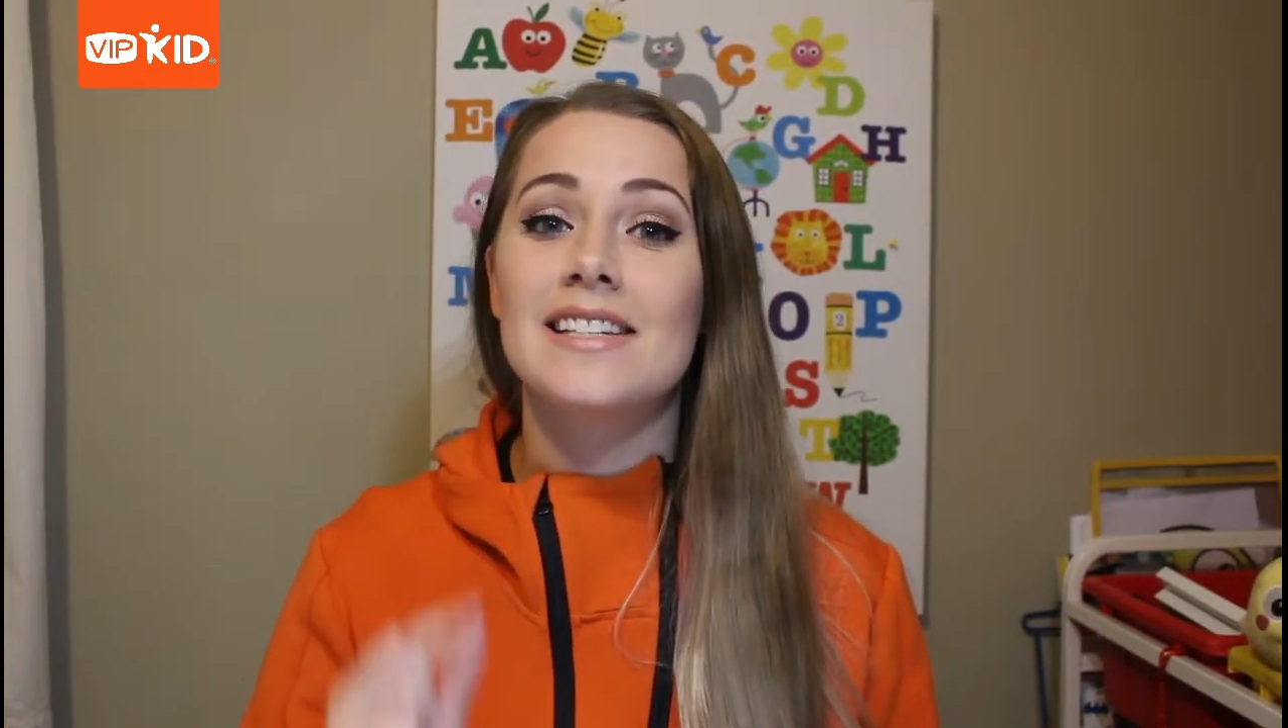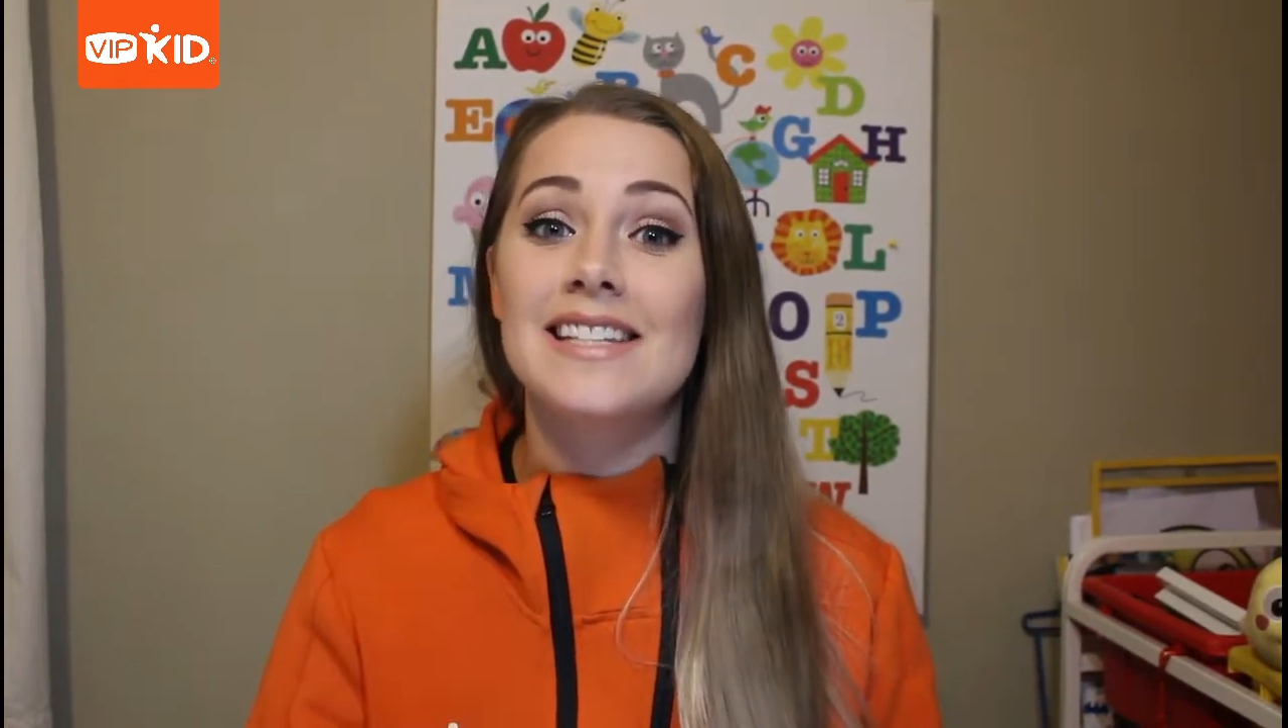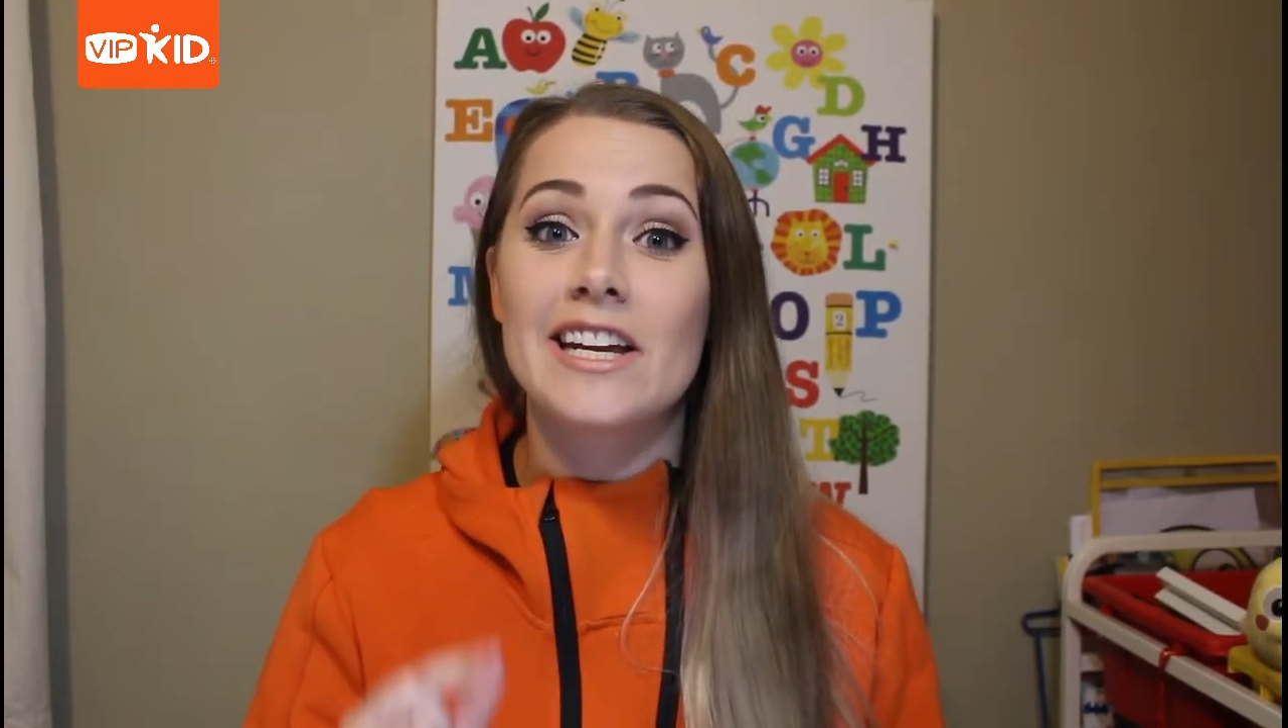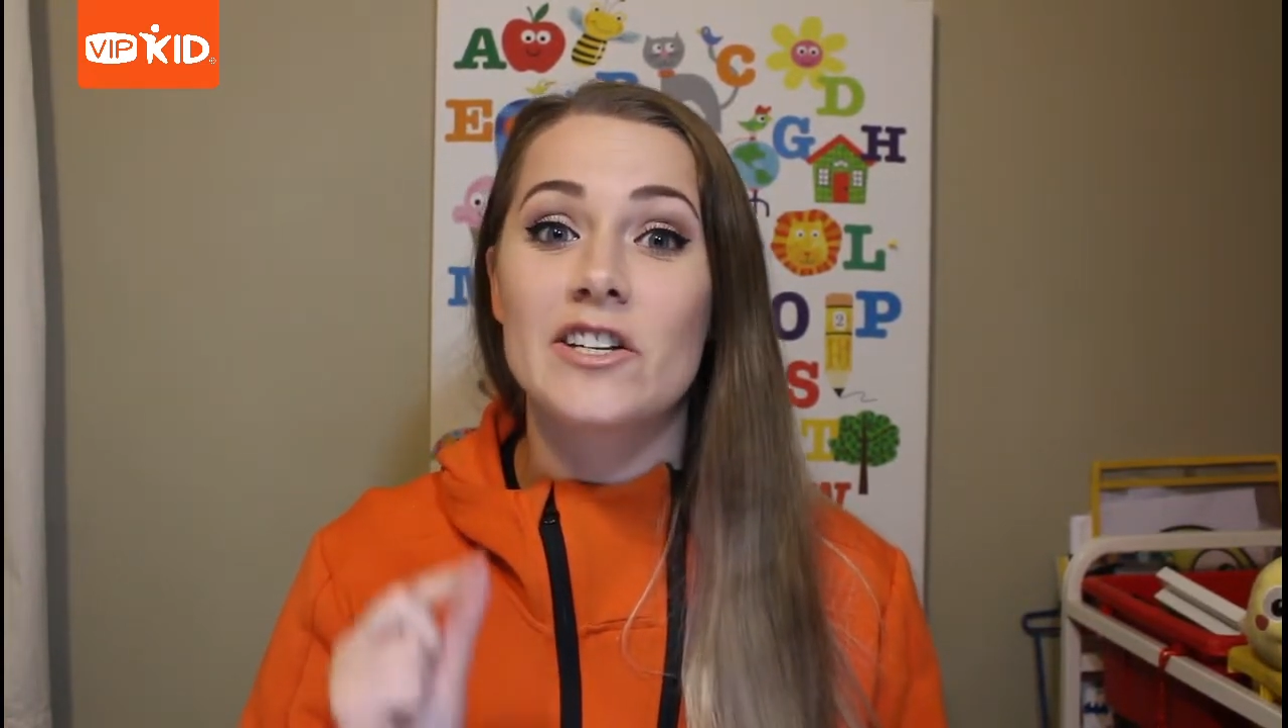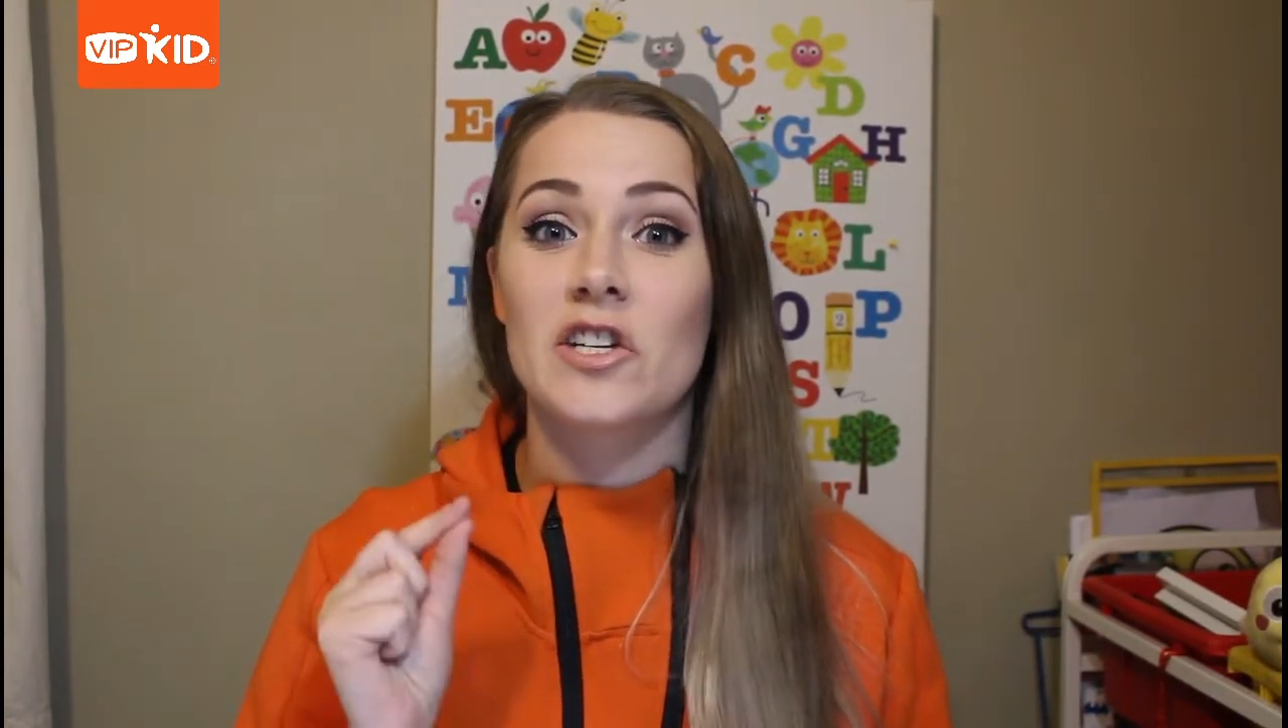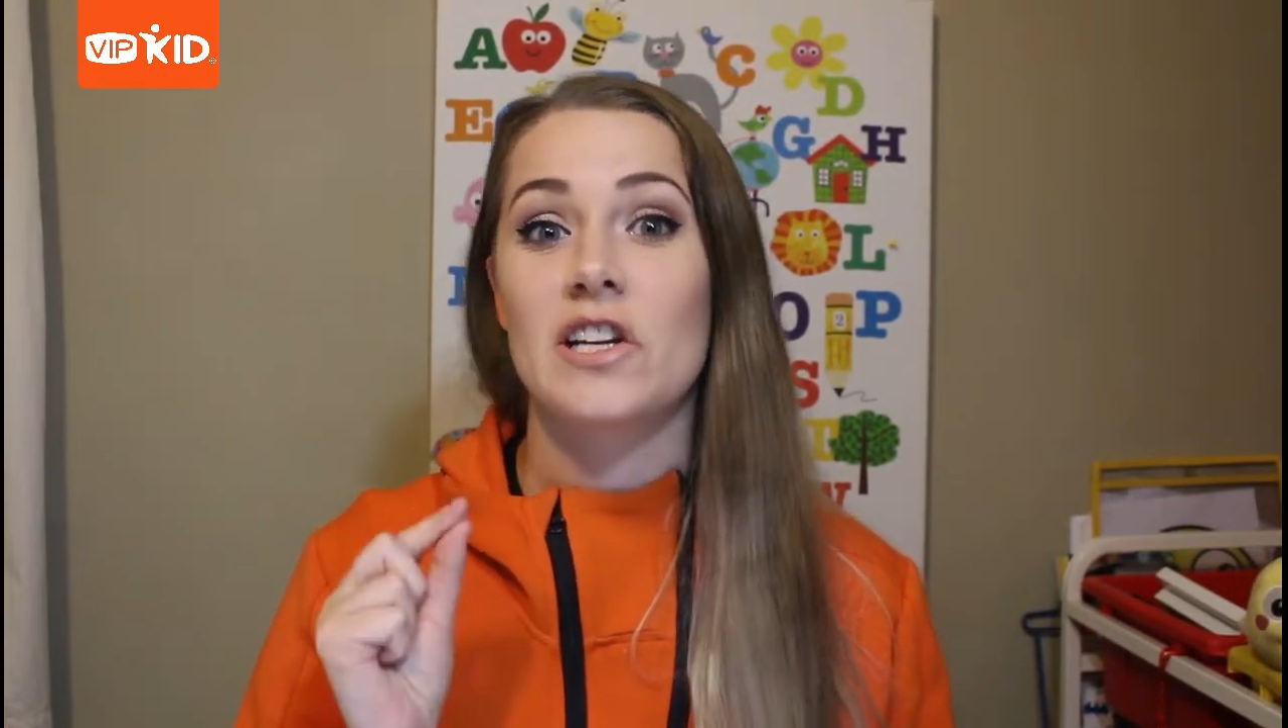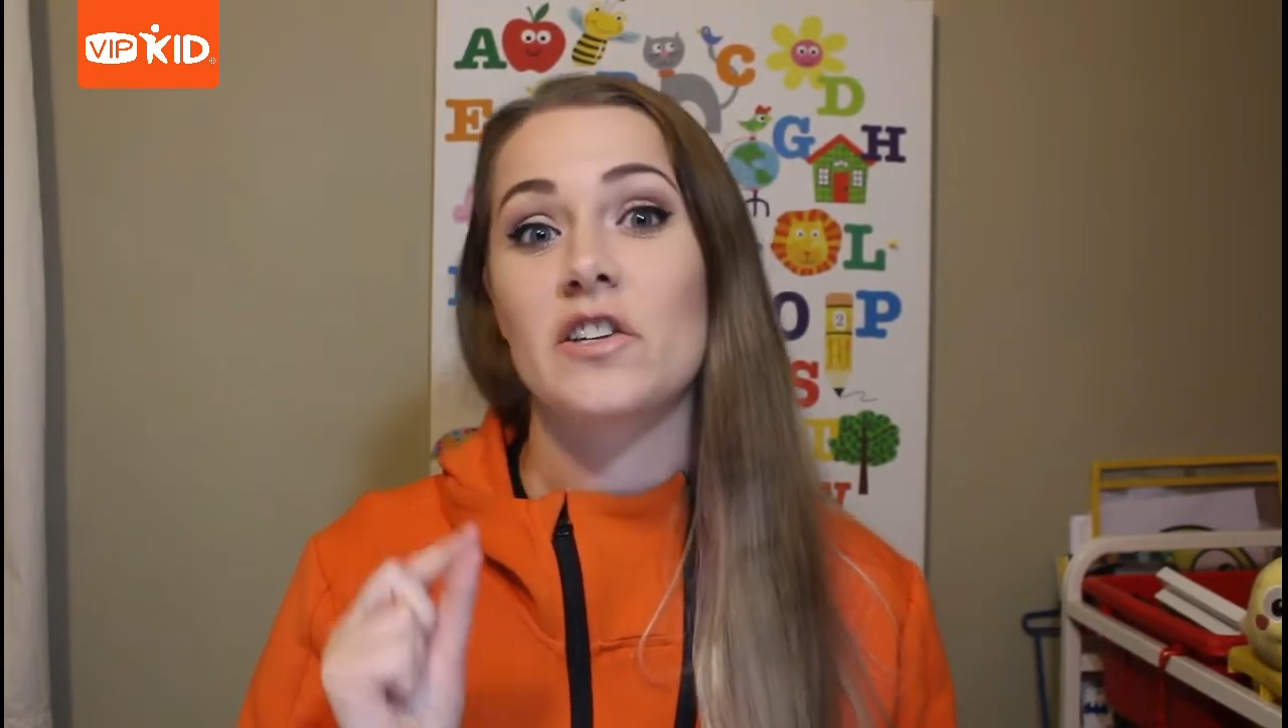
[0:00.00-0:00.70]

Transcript: teaching